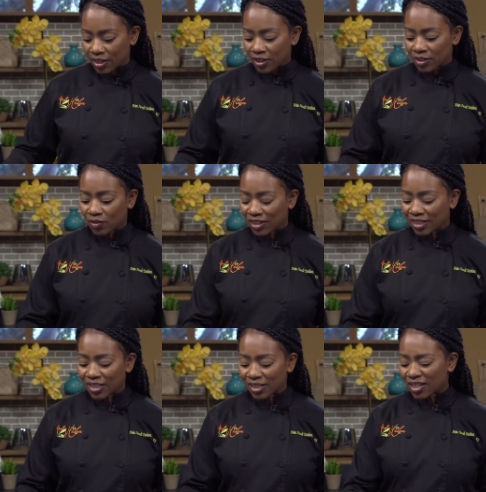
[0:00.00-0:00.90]
so that it
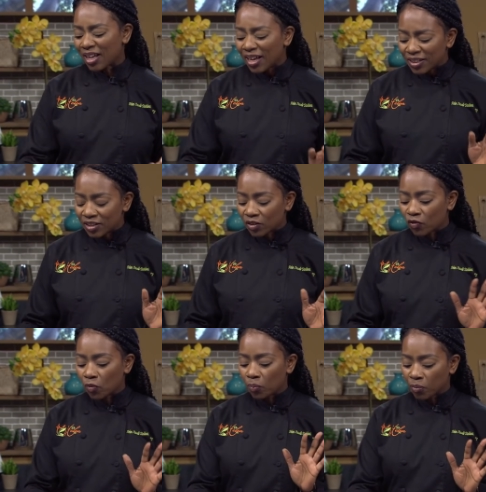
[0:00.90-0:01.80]
can kind
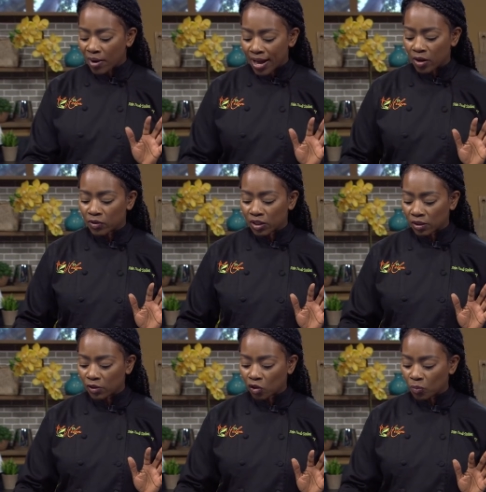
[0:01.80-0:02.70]
of brown a
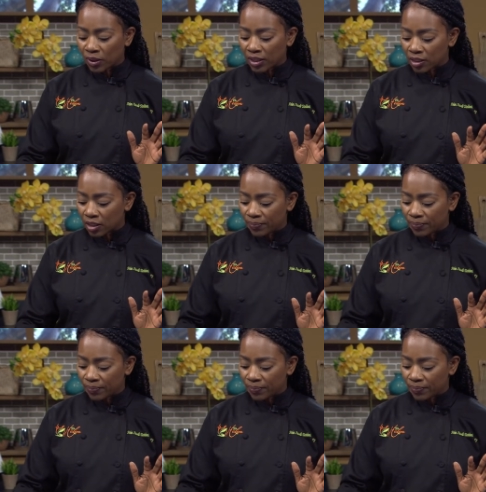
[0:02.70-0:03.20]
little bit,